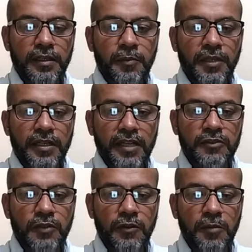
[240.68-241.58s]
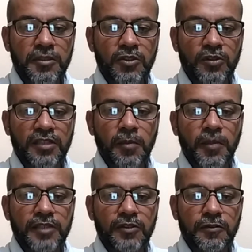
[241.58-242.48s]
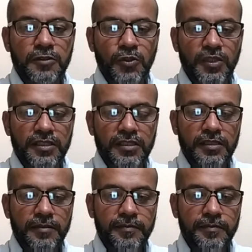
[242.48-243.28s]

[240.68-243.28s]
had been transferred from its original place of storage.